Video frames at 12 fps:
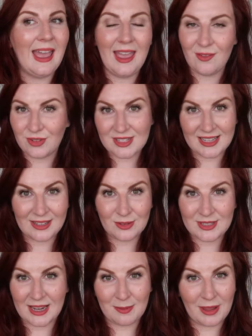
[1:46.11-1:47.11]
every
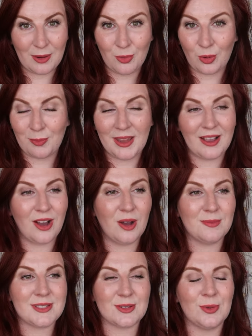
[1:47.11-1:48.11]
single time that I wore
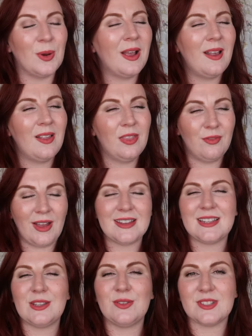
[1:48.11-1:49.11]
makeup, so the
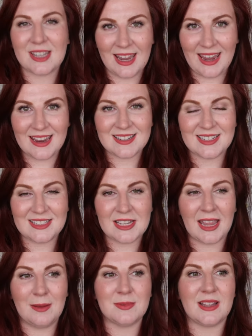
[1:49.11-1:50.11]
fact I used it 18
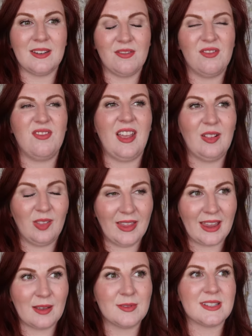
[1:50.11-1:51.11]
times and felt
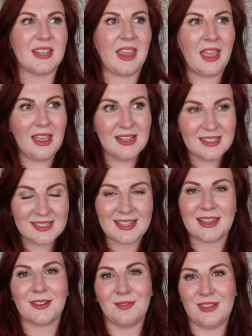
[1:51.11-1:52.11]
like I was like
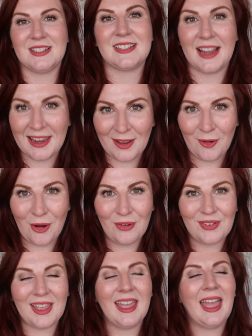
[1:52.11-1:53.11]
sick of the sight
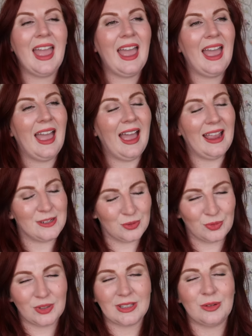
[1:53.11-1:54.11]
of it, I
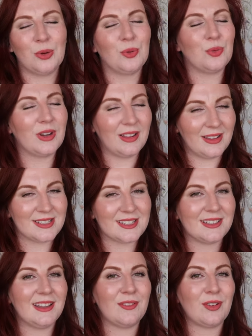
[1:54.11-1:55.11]
don't really know
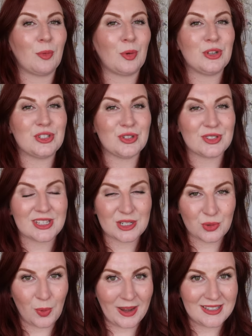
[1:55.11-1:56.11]
realistically if I'm going to use it
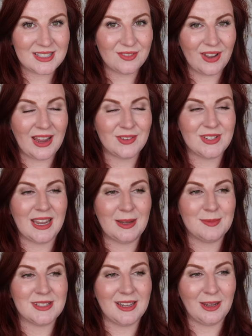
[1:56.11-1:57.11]
25
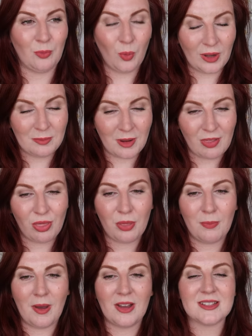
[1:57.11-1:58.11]
times in 1 month,
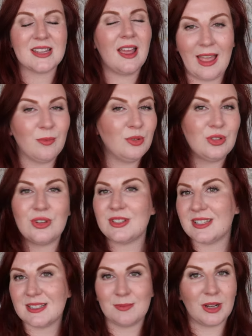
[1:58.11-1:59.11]
but I will use
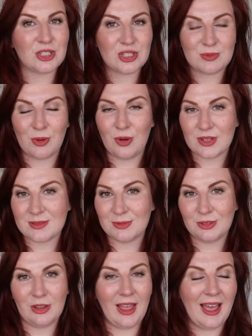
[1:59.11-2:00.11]
it as much as
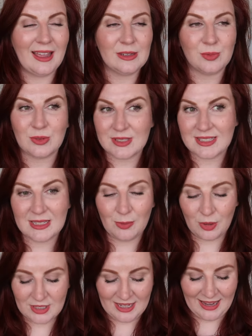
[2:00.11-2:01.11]
possible and we'll see what